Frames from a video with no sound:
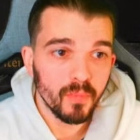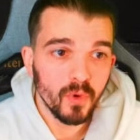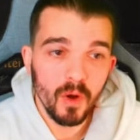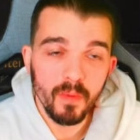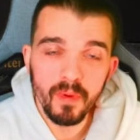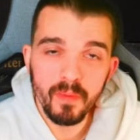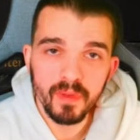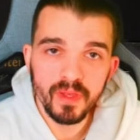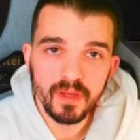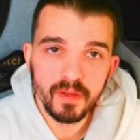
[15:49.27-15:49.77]

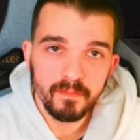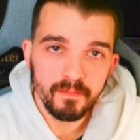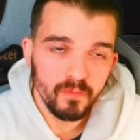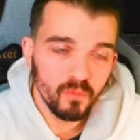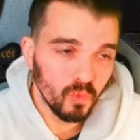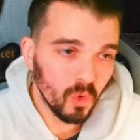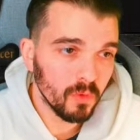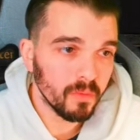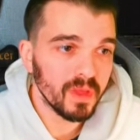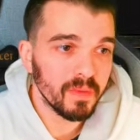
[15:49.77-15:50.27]
probably
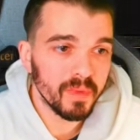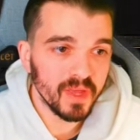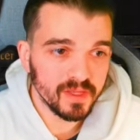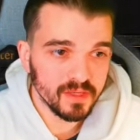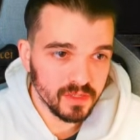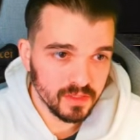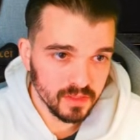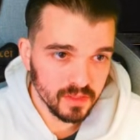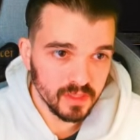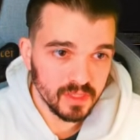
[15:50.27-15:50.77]
will be
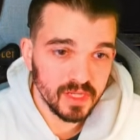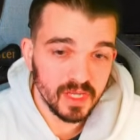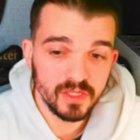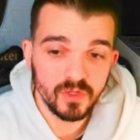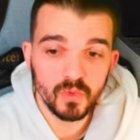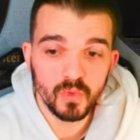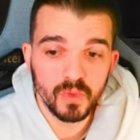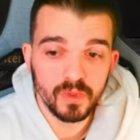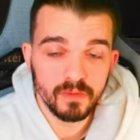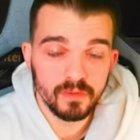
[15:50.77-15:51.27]
better
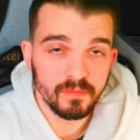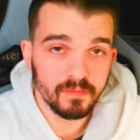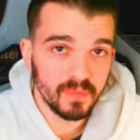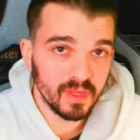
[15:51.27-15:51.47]
that you